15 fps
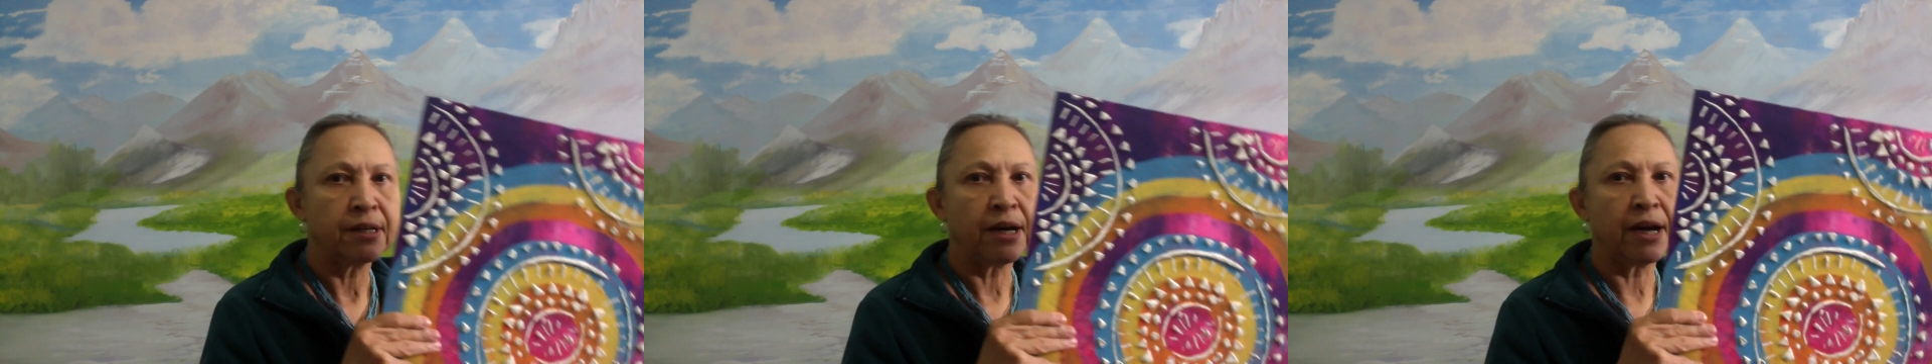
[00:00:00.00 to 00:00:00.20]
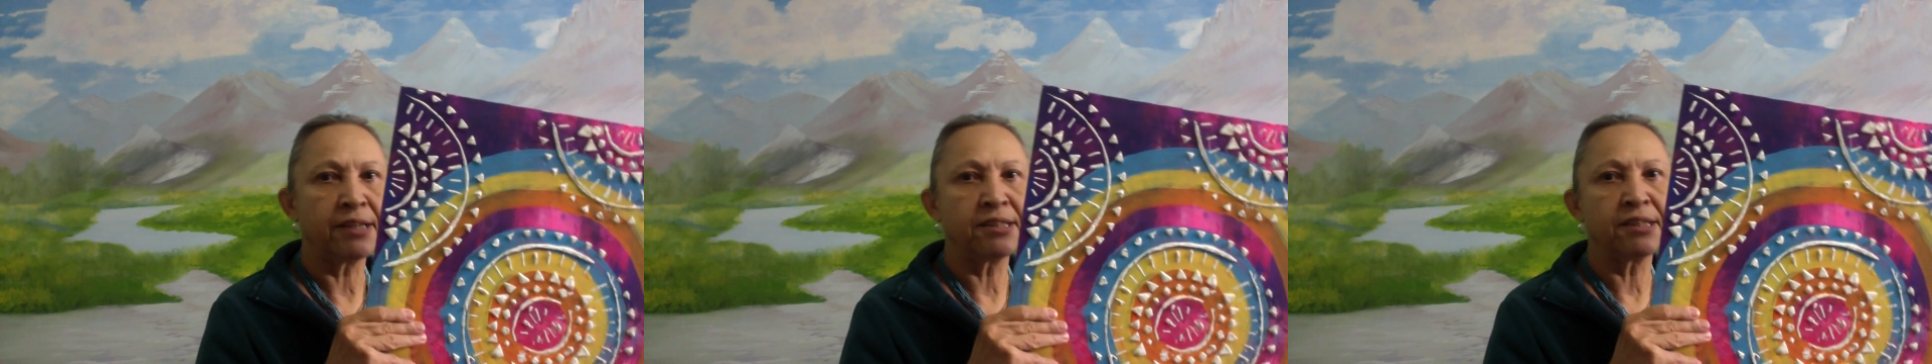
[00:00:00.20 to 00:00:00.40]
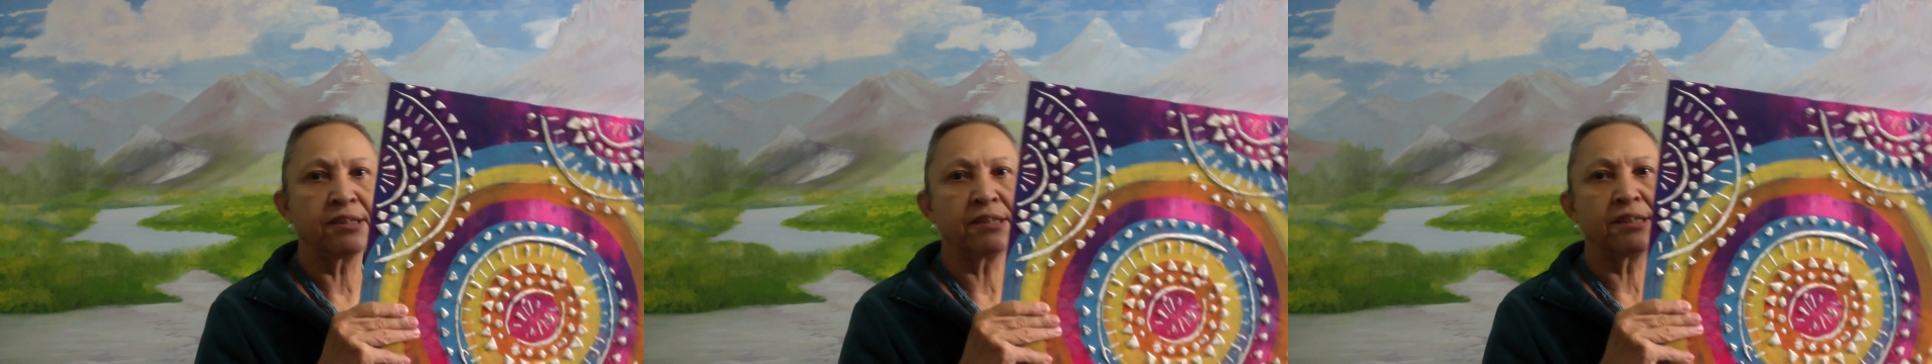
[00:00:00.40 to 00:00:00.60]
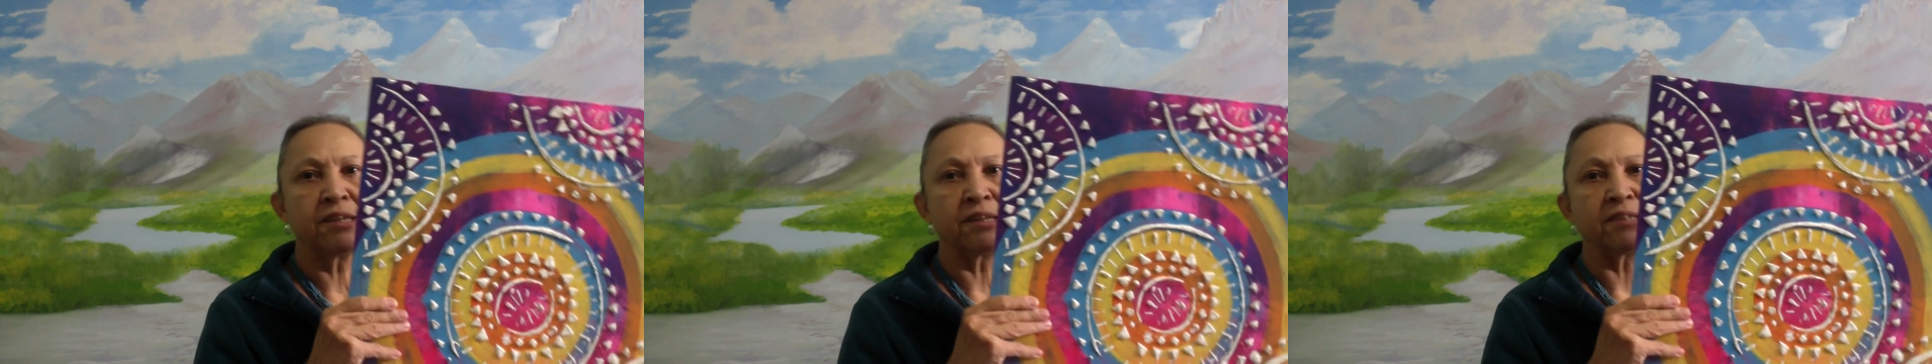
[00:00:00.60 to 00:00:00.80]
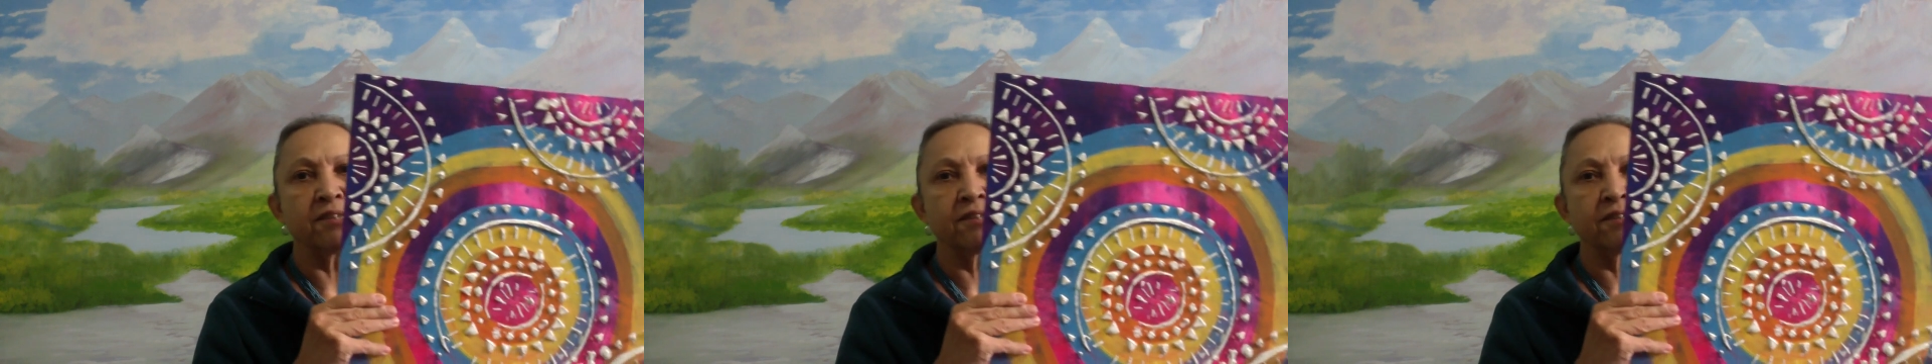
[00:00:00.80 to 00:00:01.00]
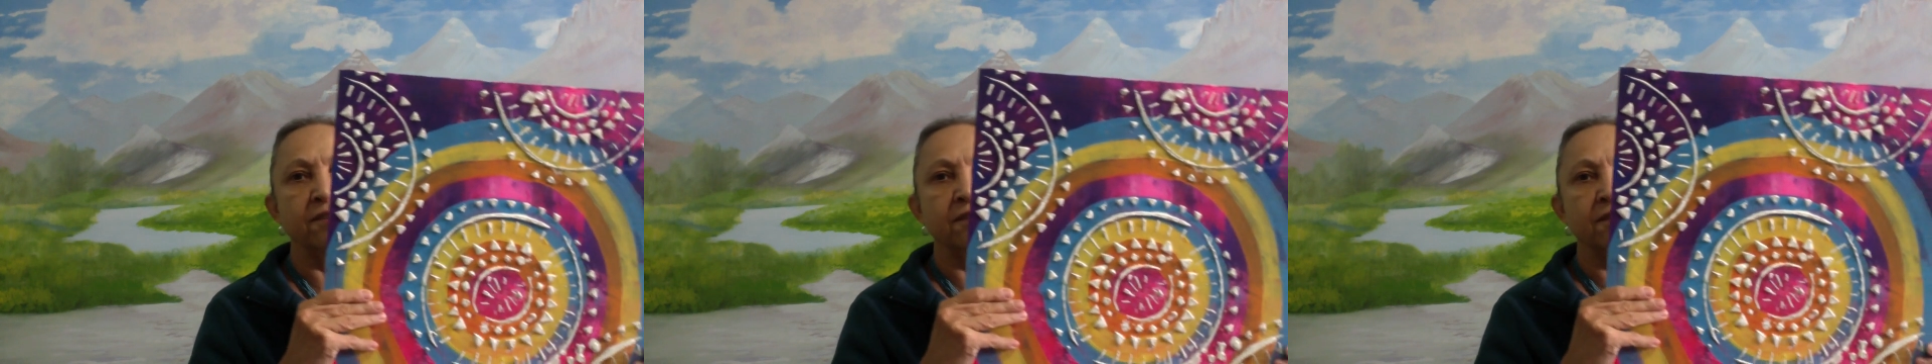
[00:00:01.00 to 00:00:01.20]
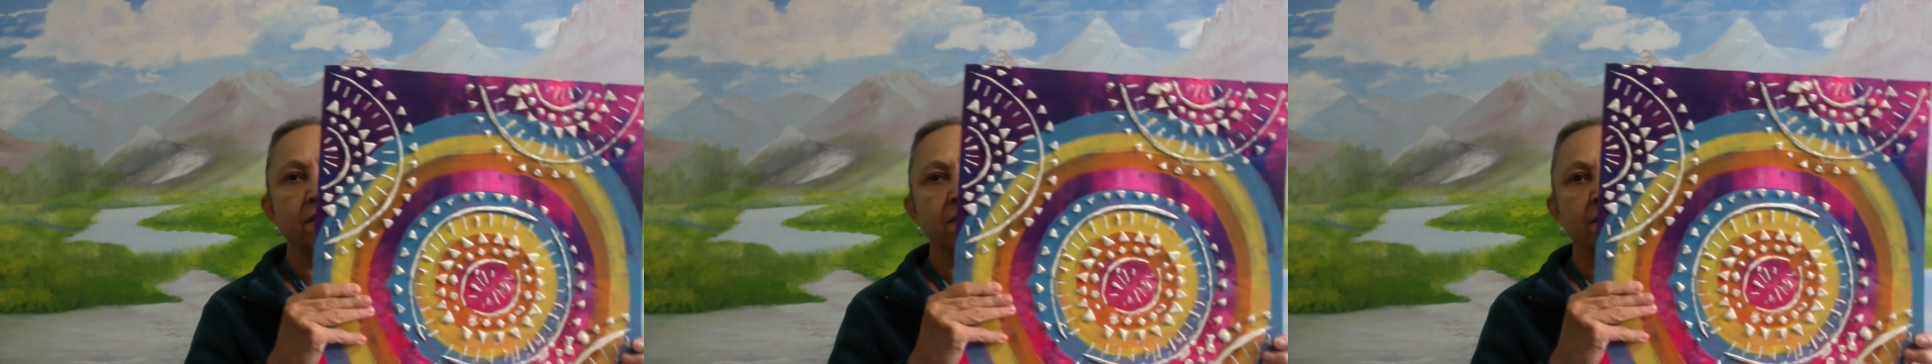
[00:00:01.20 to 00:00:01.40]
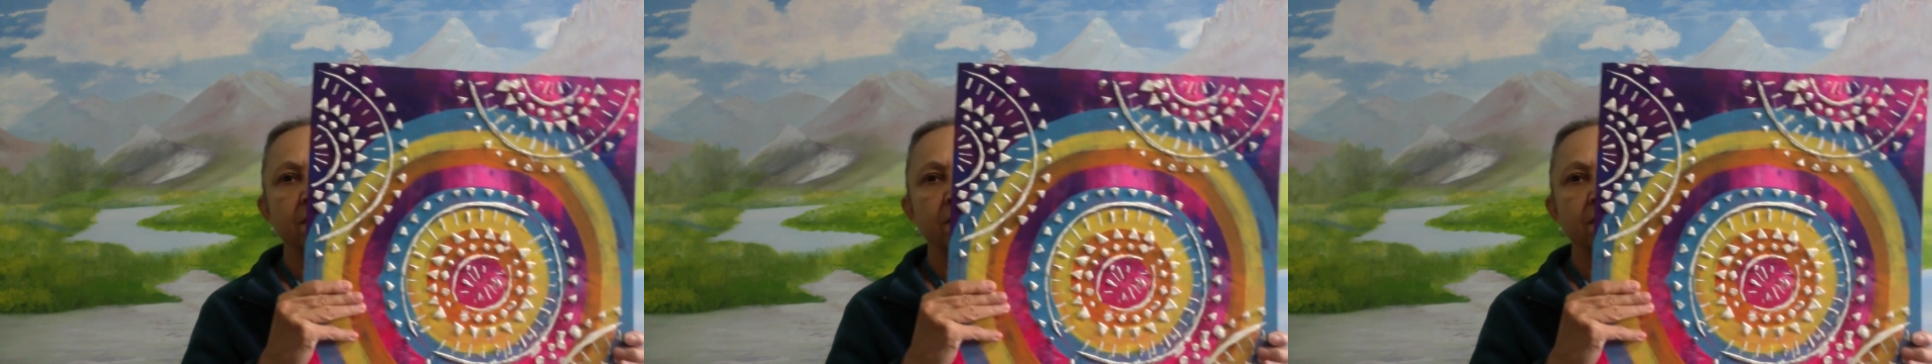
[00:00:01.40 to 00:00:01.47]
I did this.